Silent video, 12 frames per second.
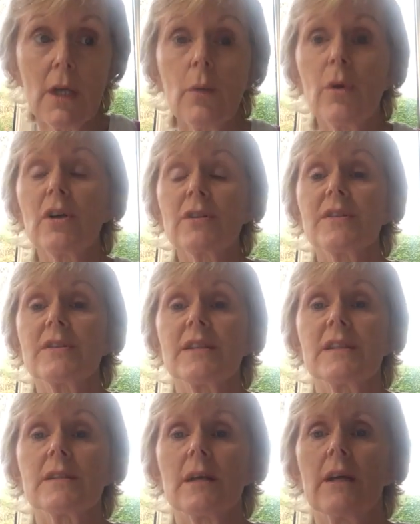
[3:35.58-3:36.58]
We also
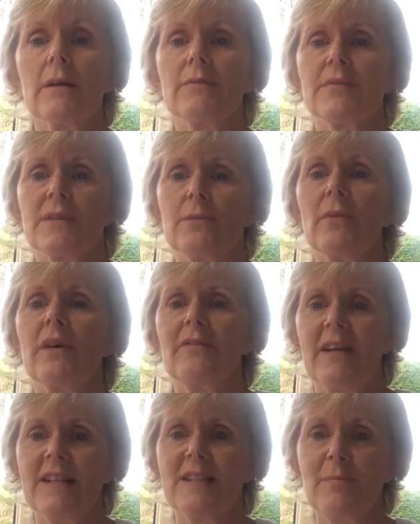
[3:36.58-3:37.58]
did some
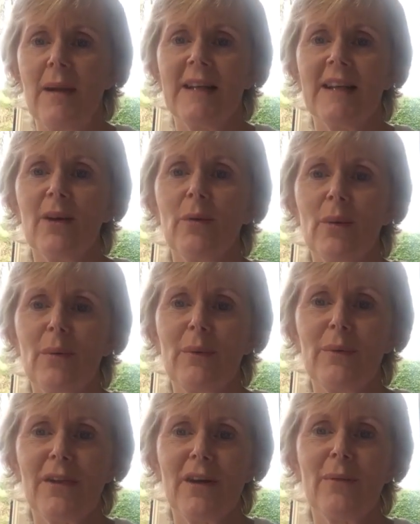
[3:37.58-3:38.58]
event planning while we
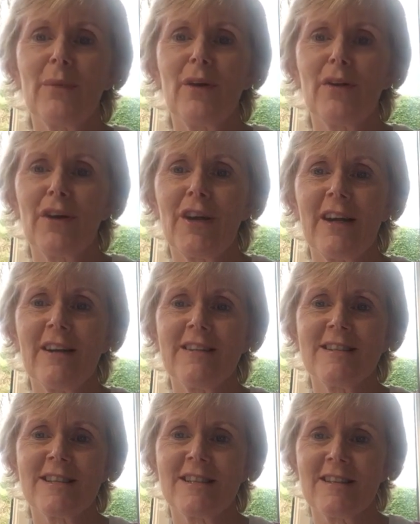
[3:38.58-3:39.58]
were there. We
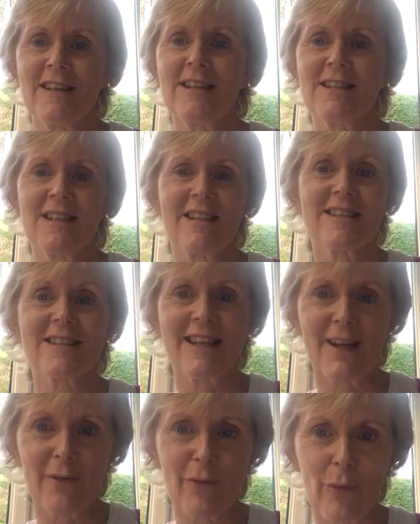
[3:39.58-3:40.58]
organised things like a
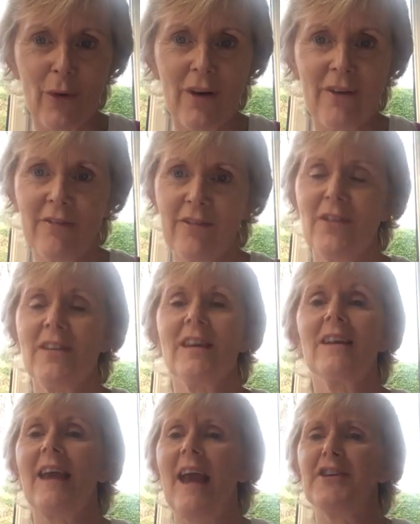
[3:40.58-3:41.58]
sale of work for
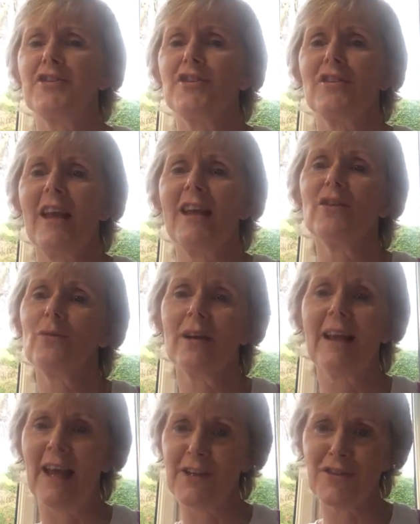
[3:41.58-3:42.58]
the annual
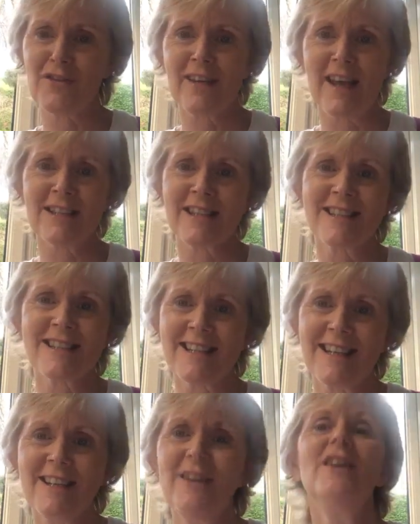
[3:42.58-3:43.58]
Cash in the Attic
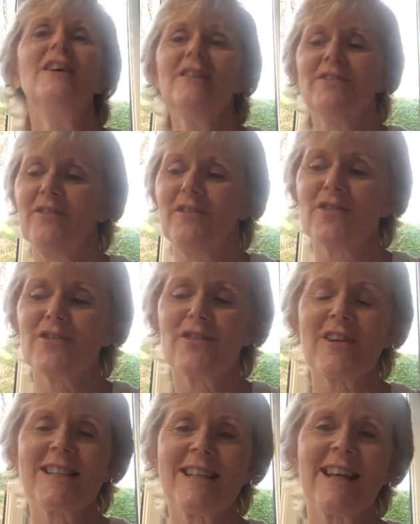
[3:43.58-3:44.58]
sale for
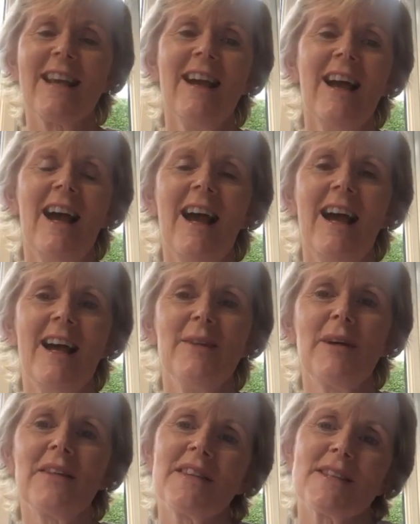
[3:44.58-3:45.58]
fundraising.
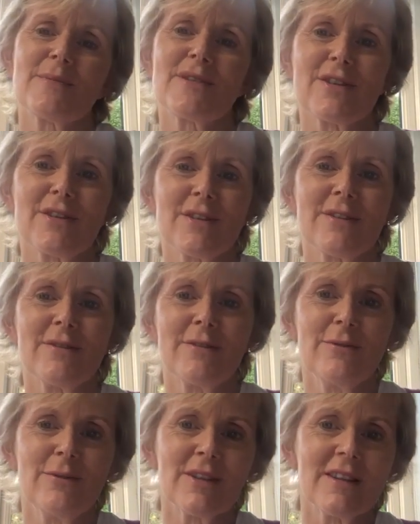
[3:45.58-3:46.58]
And this was
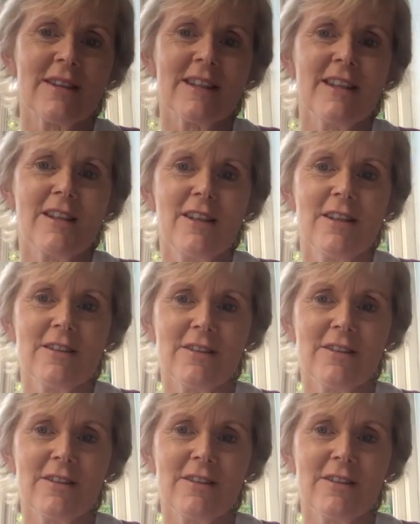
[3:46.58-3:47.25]
done with the